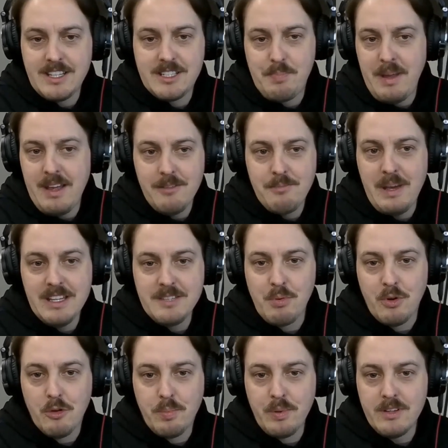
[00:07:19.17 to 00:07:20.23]
spout
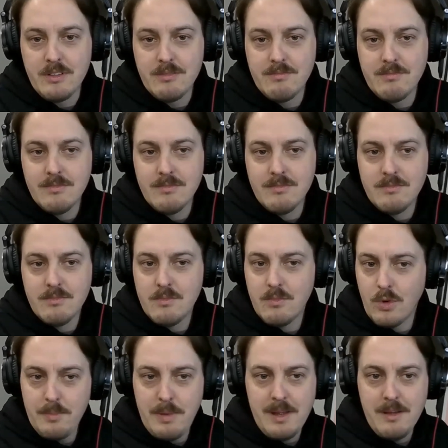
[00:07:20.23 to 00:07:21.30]
Bazball, but
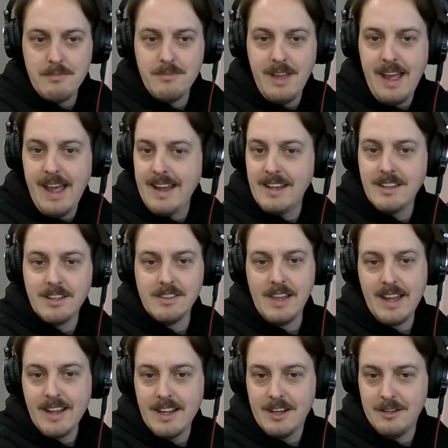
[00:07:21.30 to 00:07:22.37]
what about Hayden and
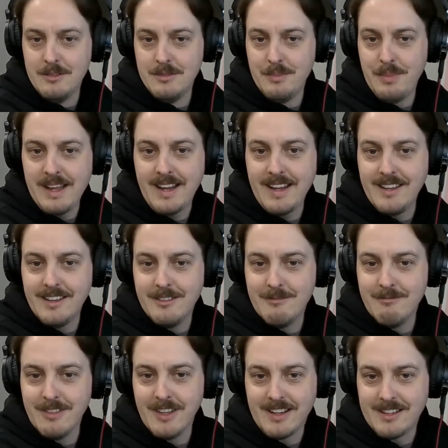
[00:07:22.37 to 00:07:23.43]
Langer back in,
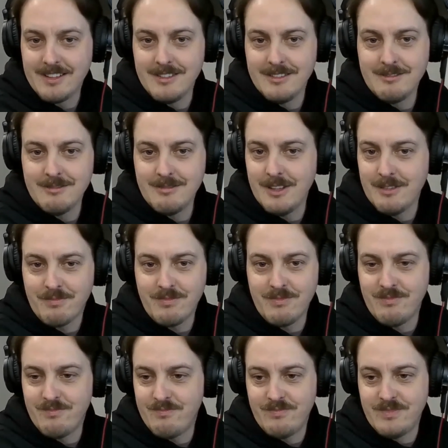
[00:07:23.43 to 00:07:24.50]

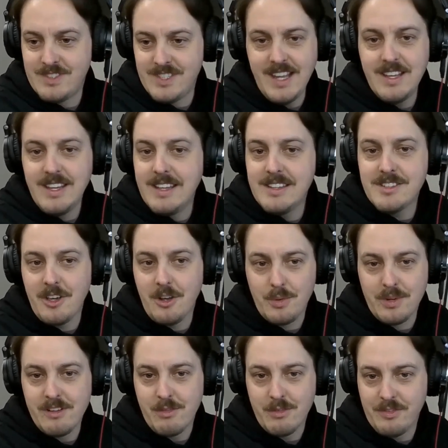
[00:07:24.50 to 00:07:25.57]
10 years ago,
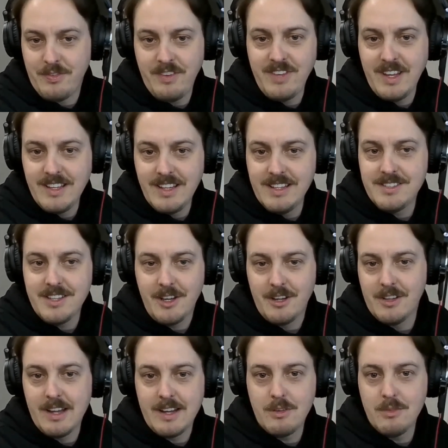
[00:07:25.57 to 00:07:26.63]
whatever it was, 15 years ago?
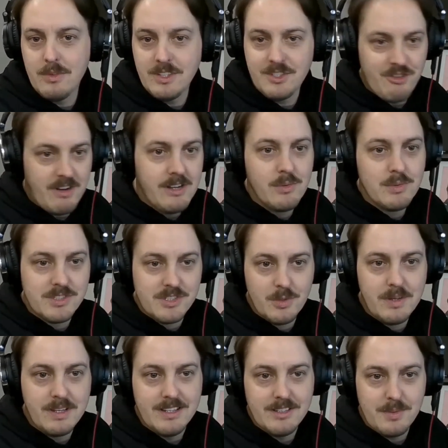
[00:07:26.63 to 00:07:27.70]
Like, Australia was
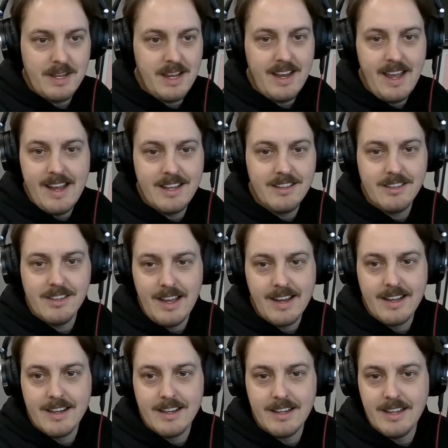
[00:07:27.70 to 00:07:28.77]
doing this. We had Hayden,
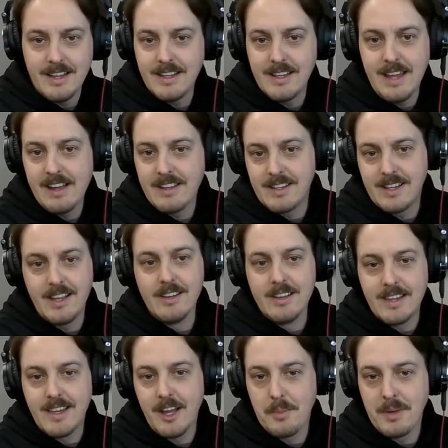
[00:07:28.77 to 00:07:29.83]
Langer, and then you had
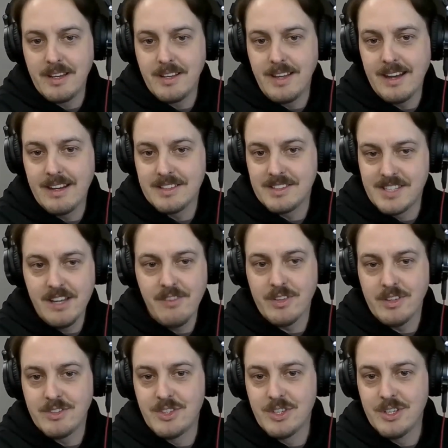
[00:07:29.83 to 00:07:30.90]
Gilly coming in down at 7.